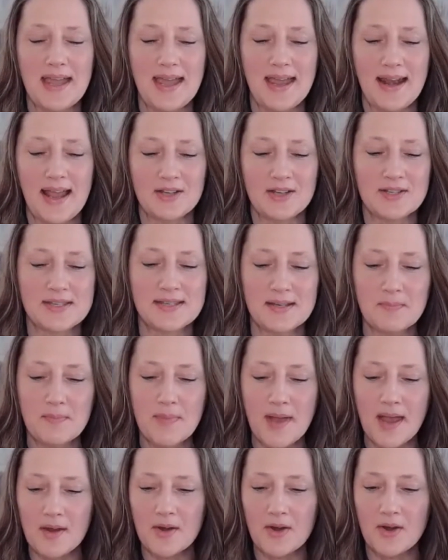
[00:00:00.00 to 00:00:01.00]
And I just
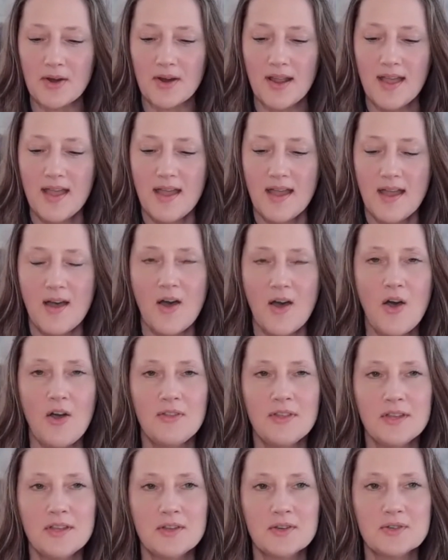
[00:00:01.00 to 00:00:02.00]
admire
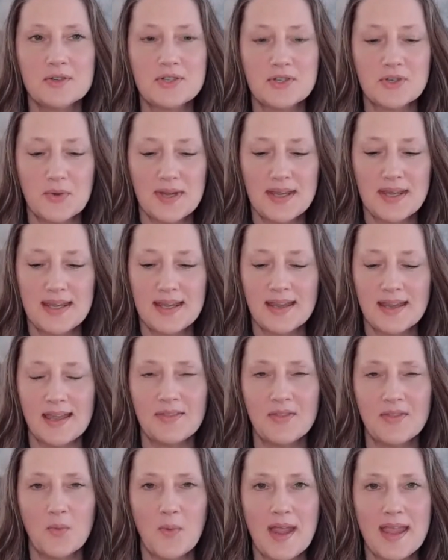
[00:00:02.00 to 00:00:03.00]
all that you're doing
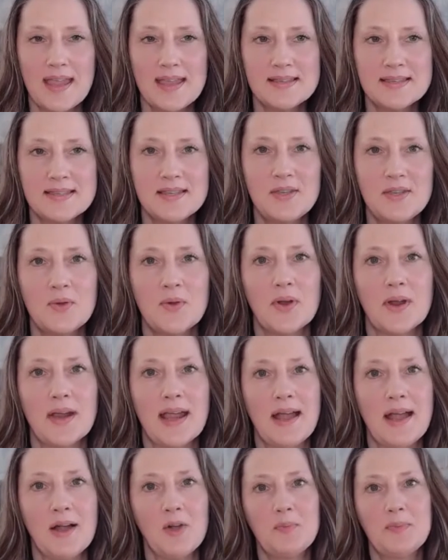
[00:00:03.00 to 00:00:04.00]
and the ways that you are
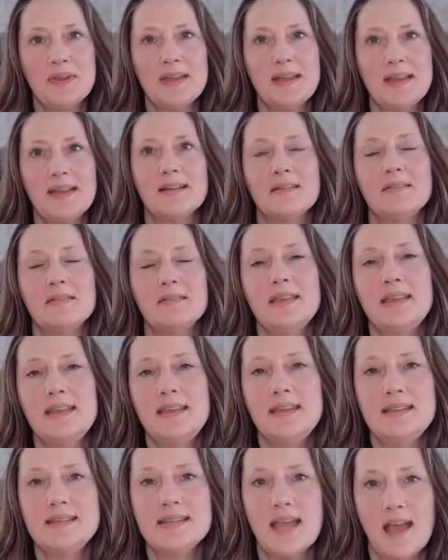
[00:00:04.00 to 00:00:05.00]
helping
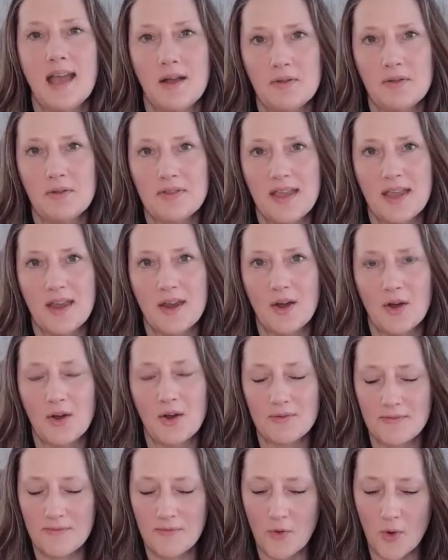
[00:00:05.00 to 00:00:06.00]
lead
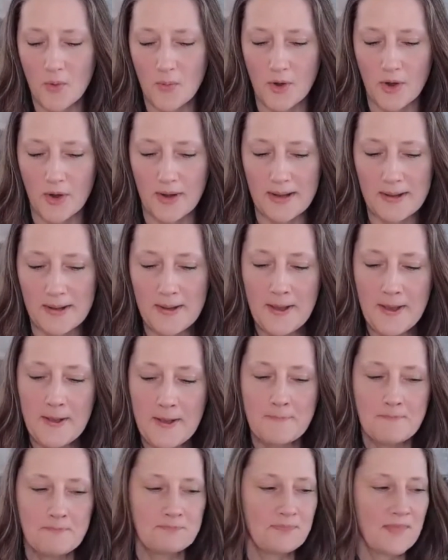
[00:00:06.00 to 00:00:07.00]
healthcare forward.
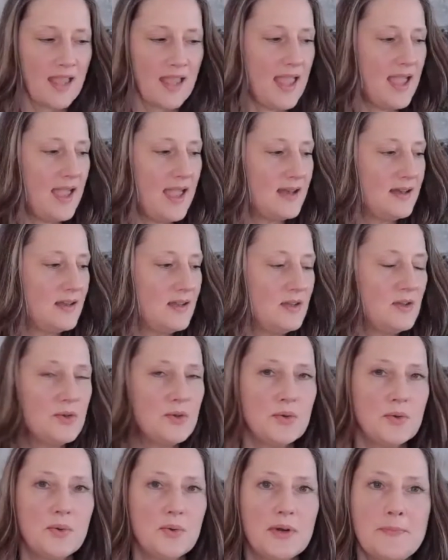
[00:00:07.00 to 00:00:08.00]
And
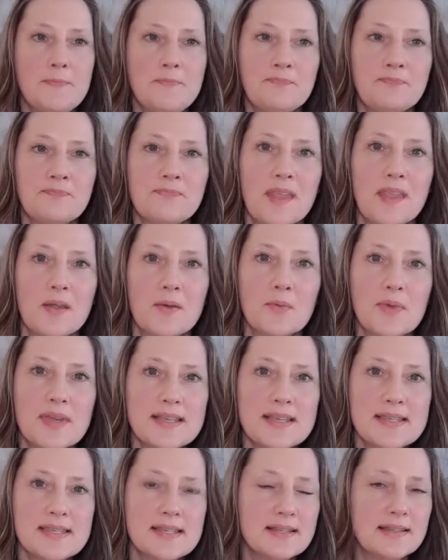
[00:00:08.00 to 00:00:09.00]
you
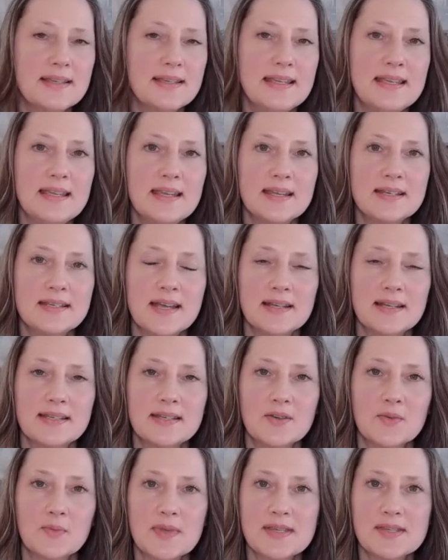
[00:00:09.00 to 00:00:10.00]
recently
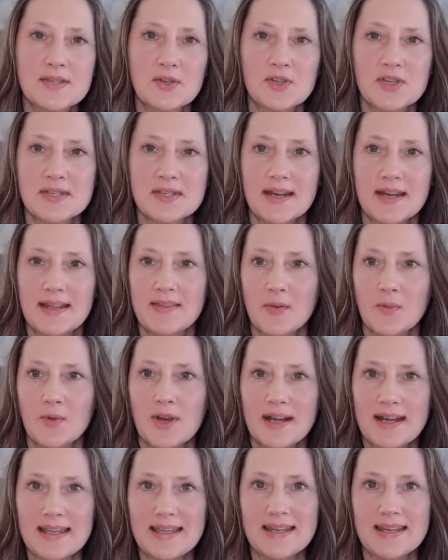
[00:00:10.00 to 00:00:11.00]
conducted a research study that we're
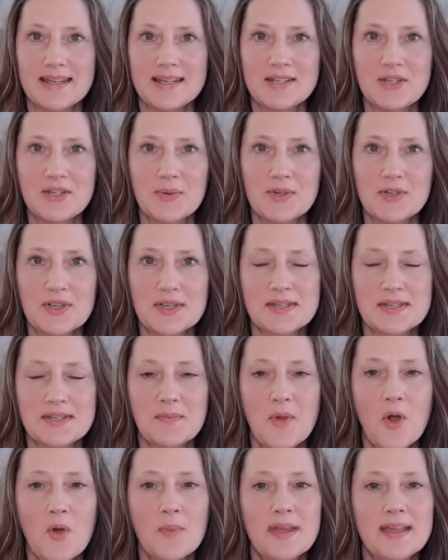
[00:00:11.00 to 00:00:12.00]
going to get into in just a
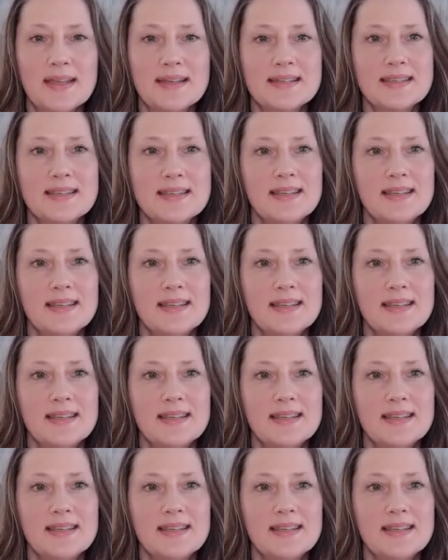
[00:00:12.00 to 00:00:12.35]
moment.